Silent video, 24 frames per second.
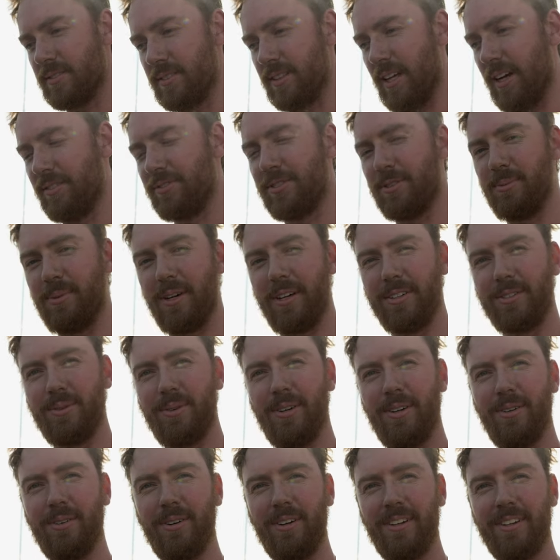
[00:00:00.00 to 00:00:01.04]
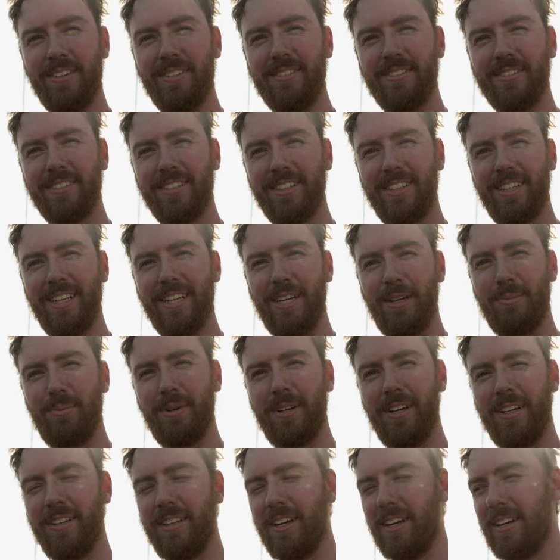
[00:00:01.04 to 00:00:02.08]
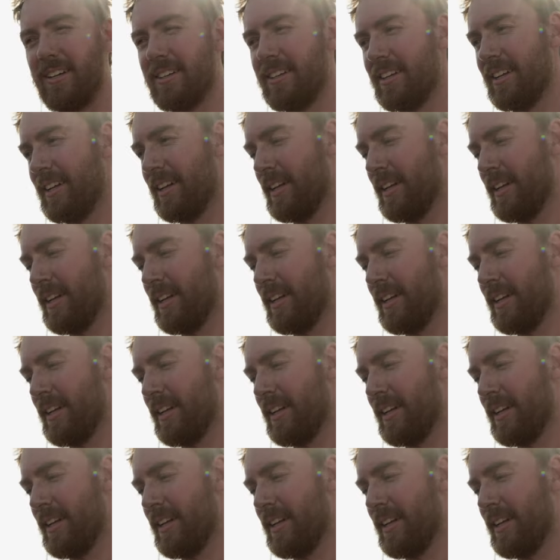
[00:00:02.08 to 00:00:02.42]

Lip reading: left them at 21. We're gonna keep it at that.